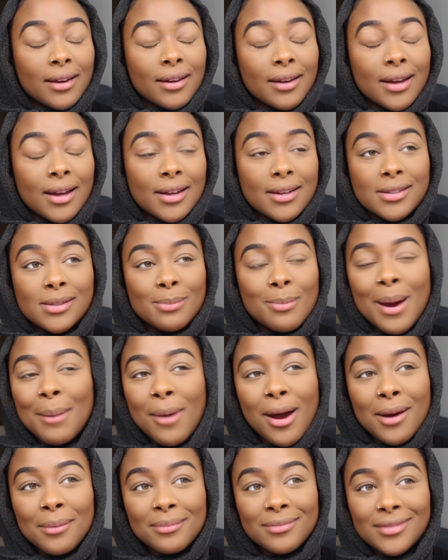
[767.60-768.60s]
because my
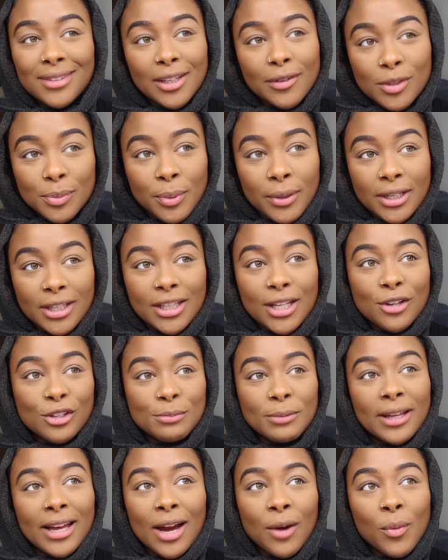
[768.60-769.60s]
mom lives pretty close,
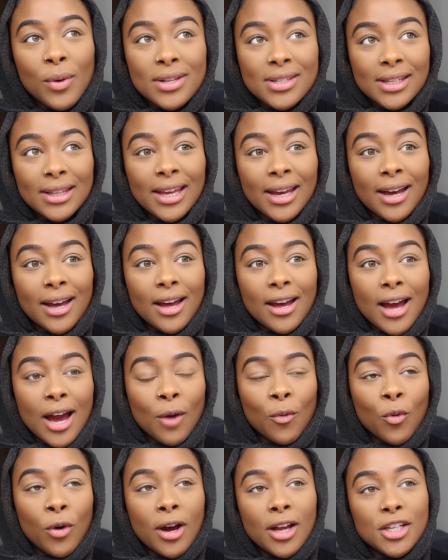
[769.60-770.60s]
but like I wasn't like, I
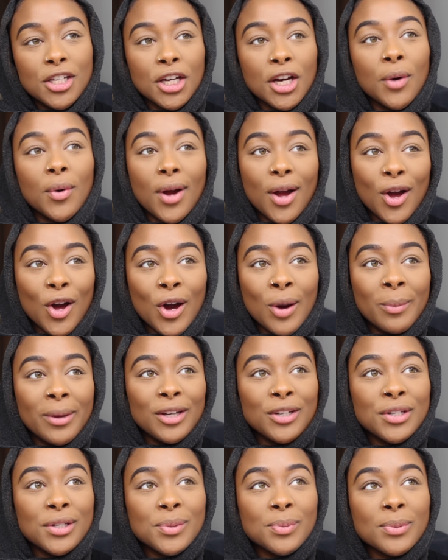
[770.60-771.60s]
want to go home.
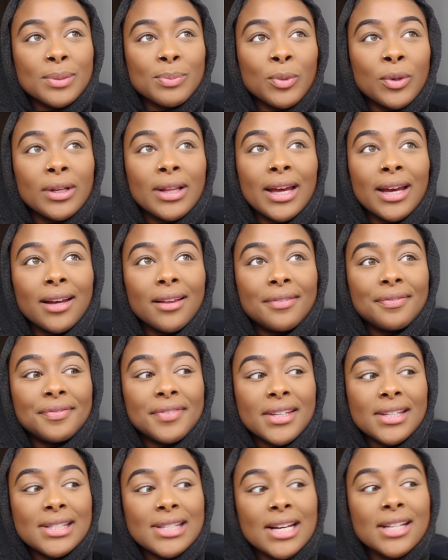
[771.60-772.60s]
It just was more like,
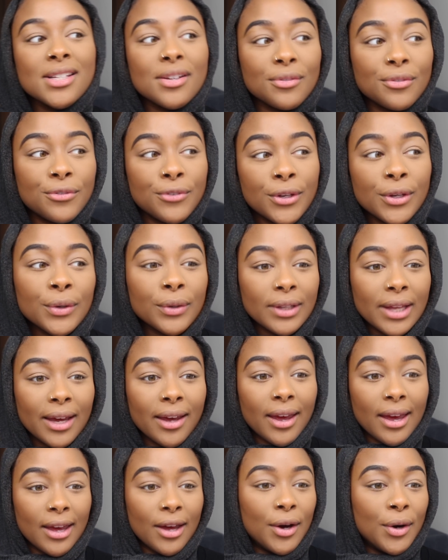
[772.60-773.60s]
this doesn't feel
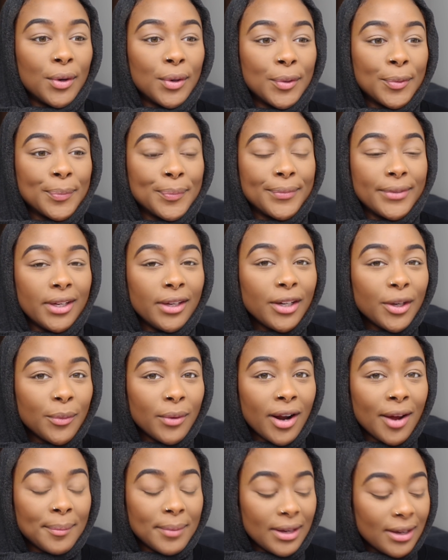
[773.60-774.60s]
like a home. You know
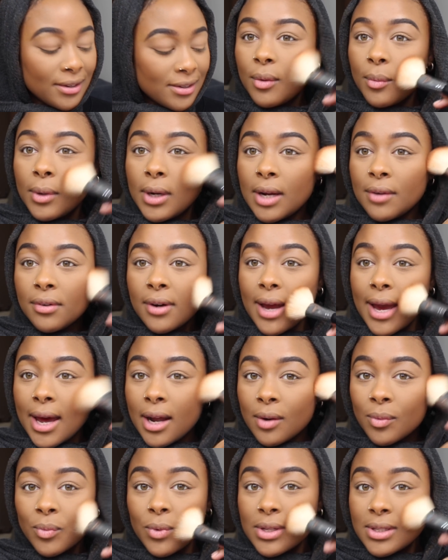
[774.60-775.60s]
what I mean? Whenever
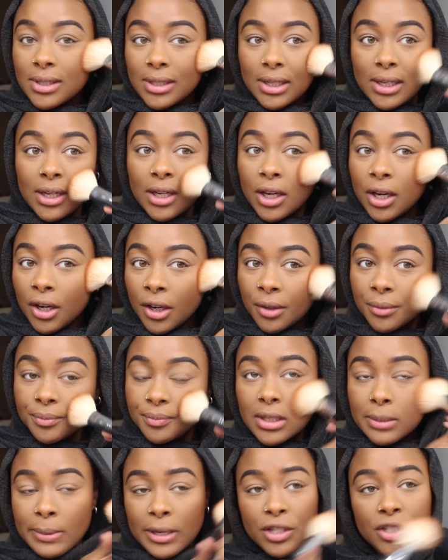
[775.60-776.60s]
Adam wasn't here,
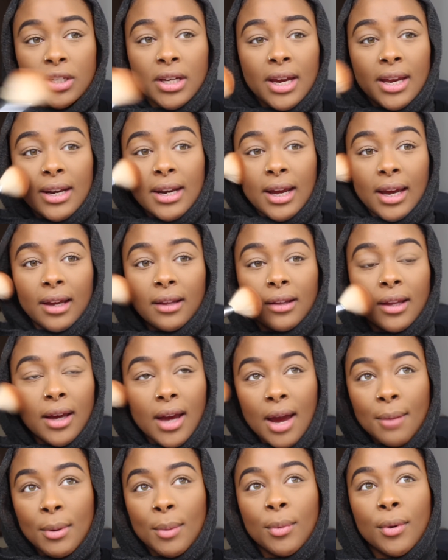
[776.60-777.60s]
especially at night,
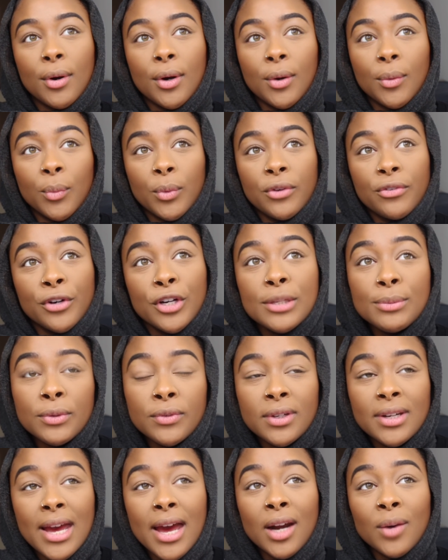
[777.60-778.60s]
like I remember when we first moved
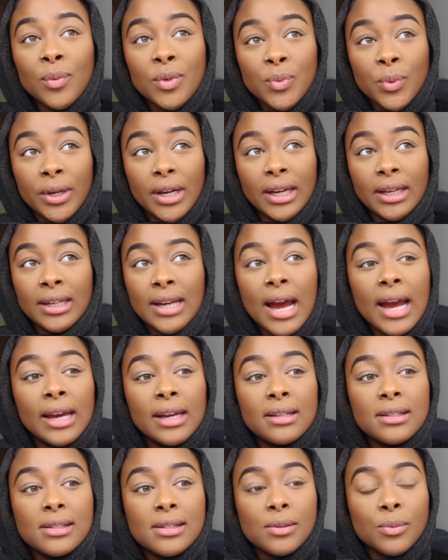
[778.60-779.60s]
in, Adam was working
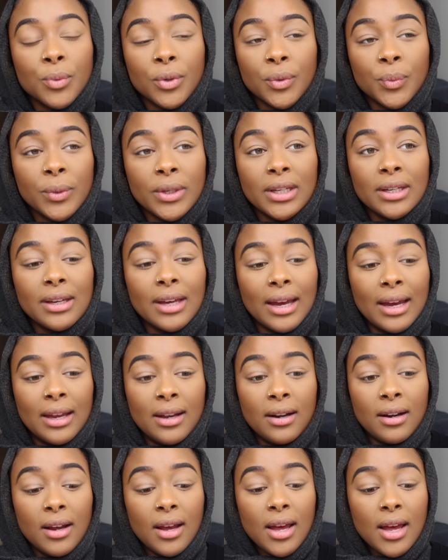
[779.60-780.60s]
nights one week
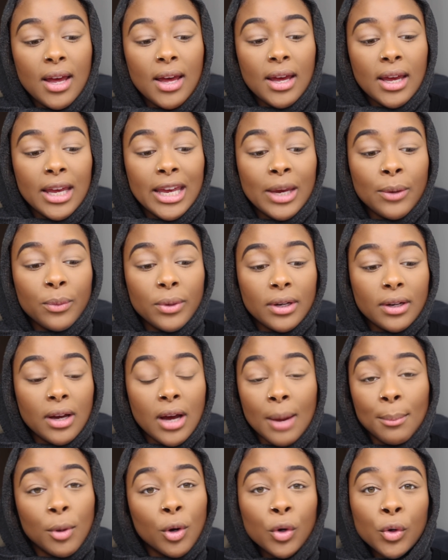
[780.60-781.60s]
and he would
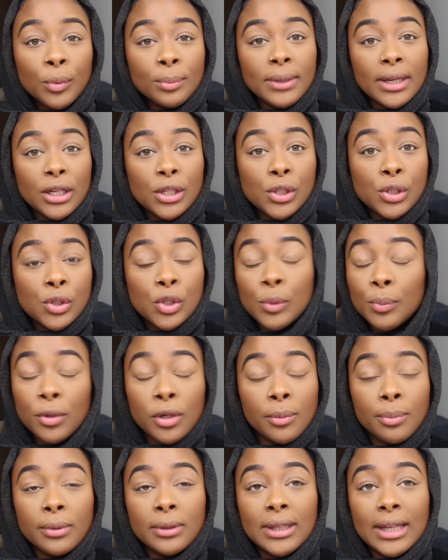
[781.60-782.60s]
come home like super
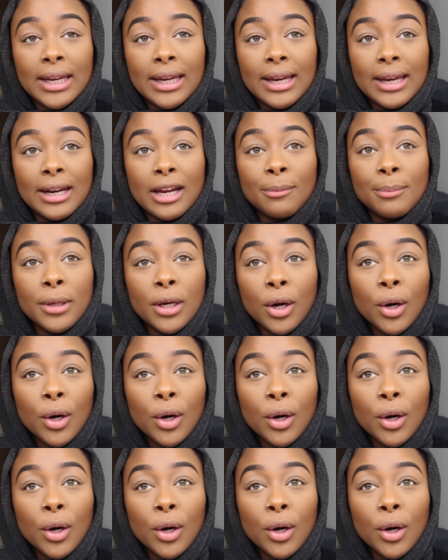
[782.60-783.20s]
duper late, and I'd be